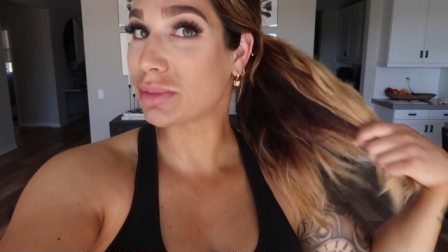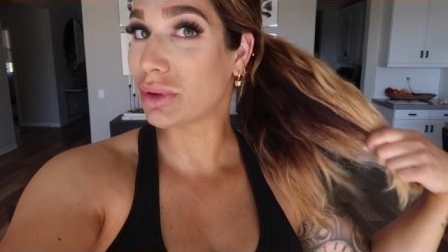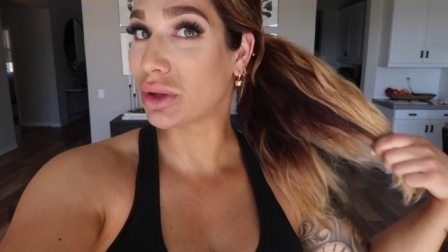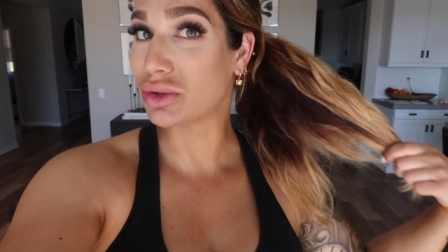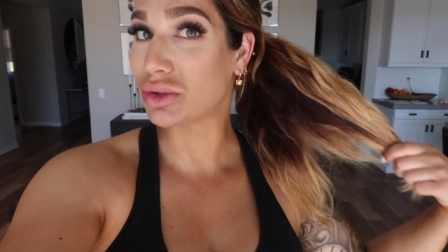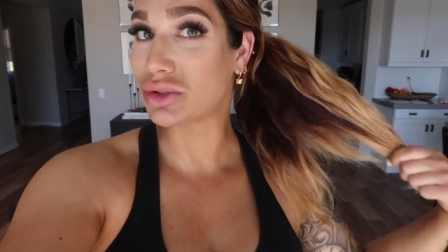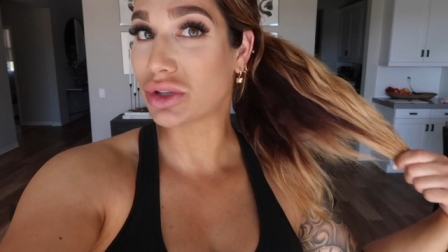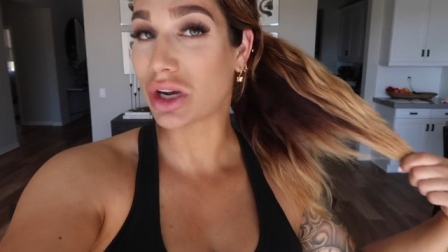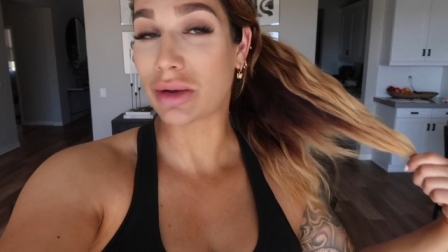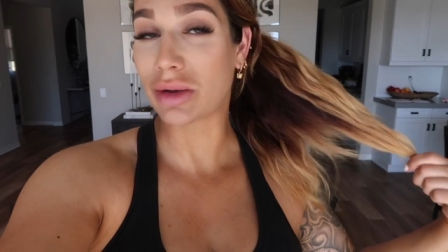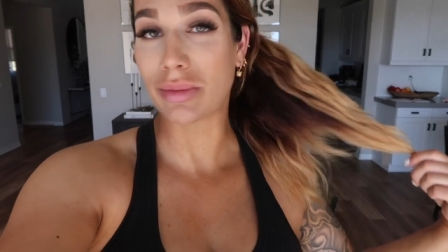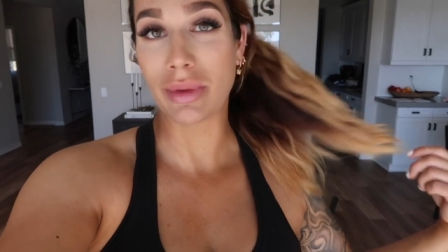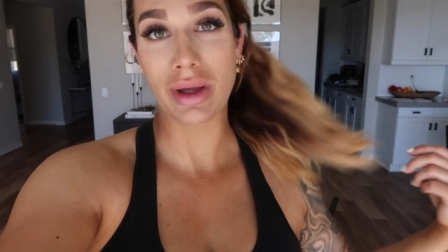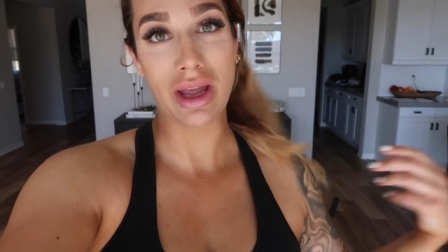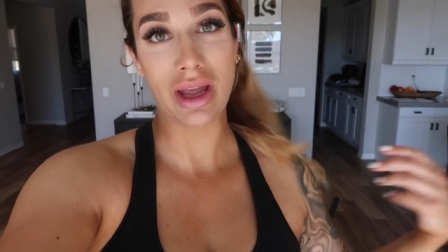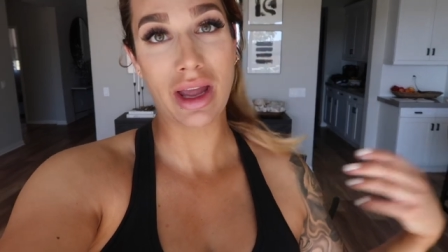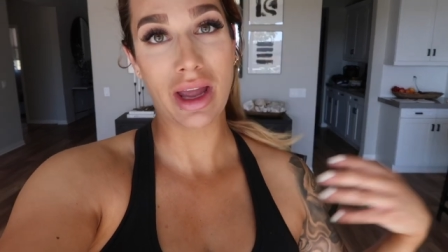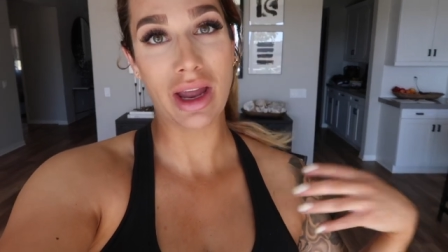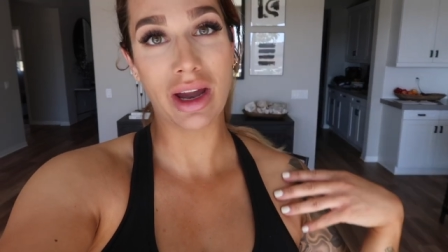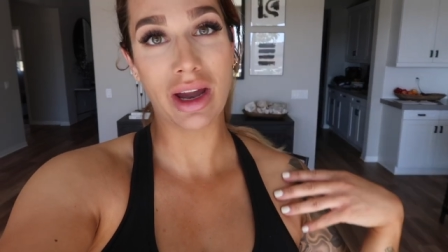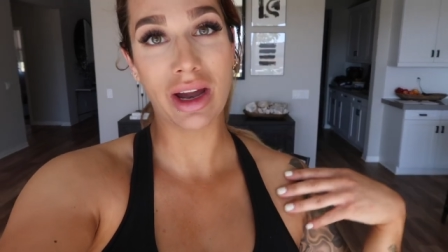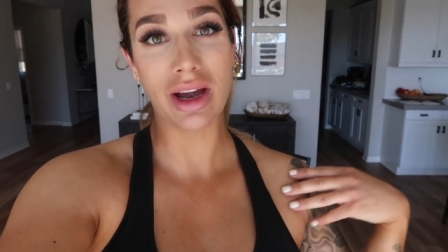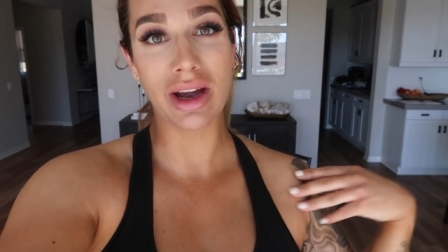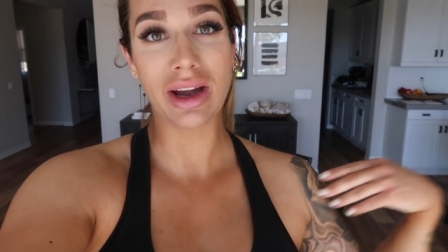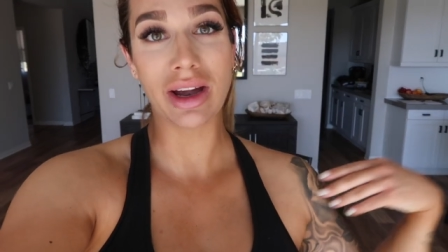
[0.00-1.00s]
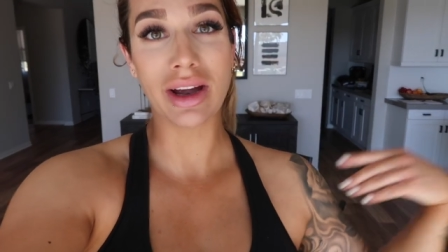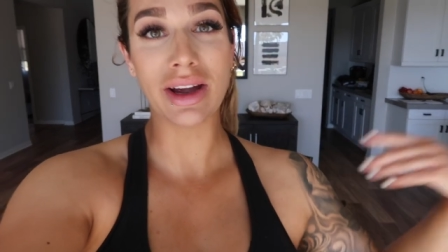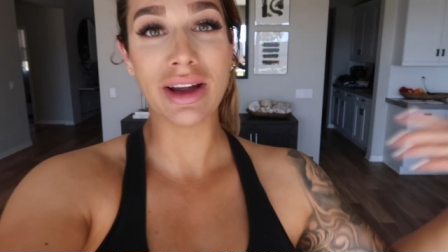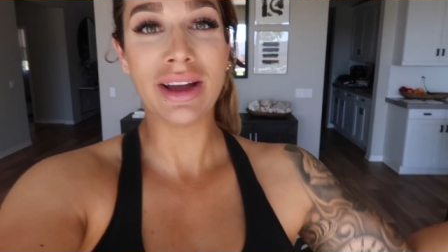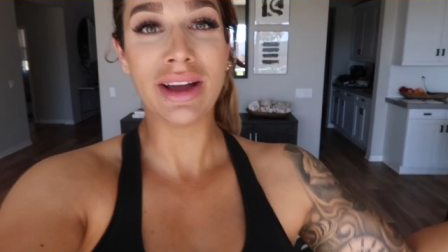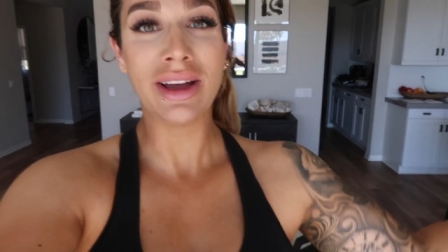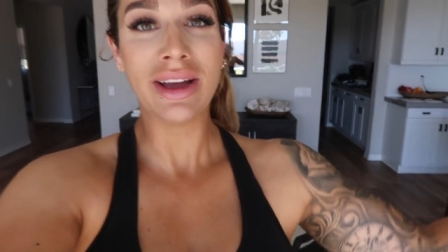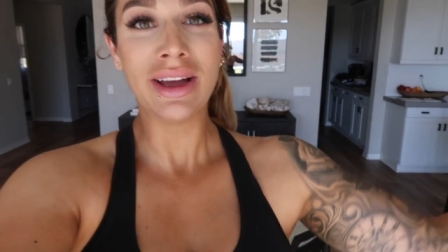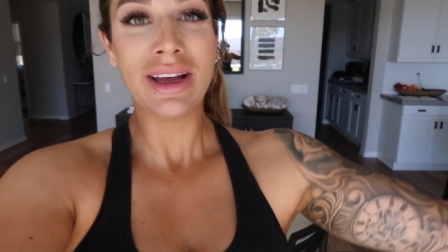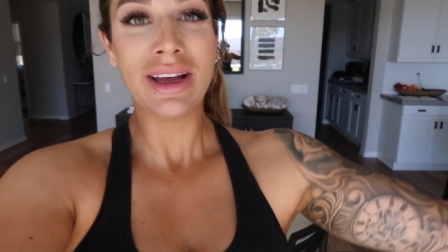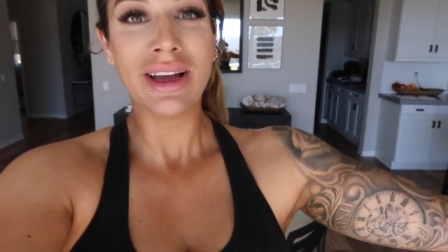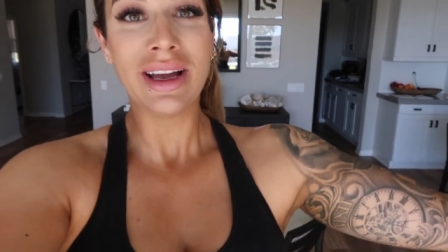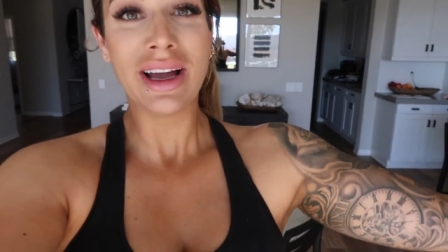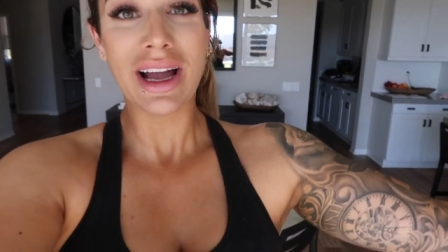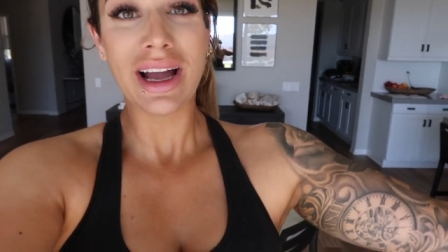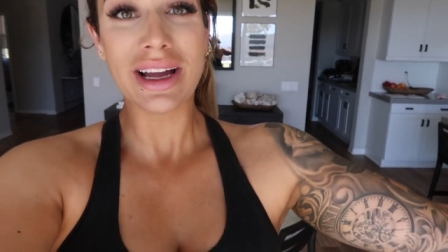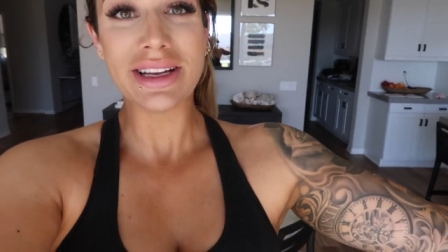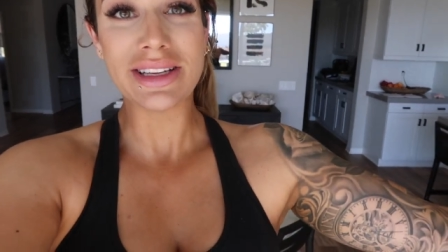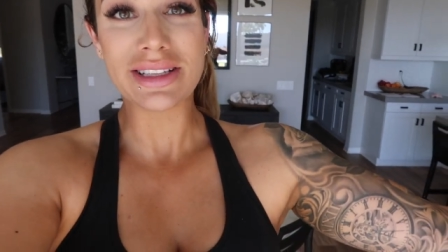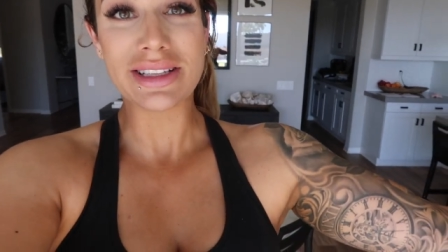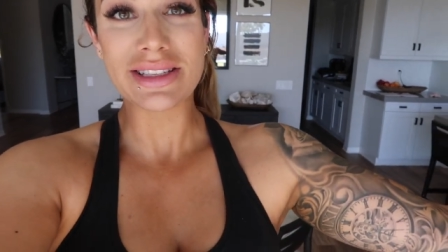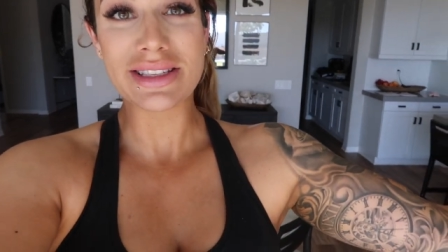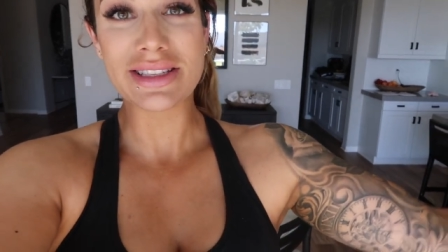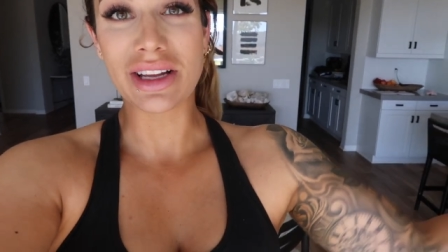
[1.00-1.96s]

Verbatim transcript: blow dried my hair. I did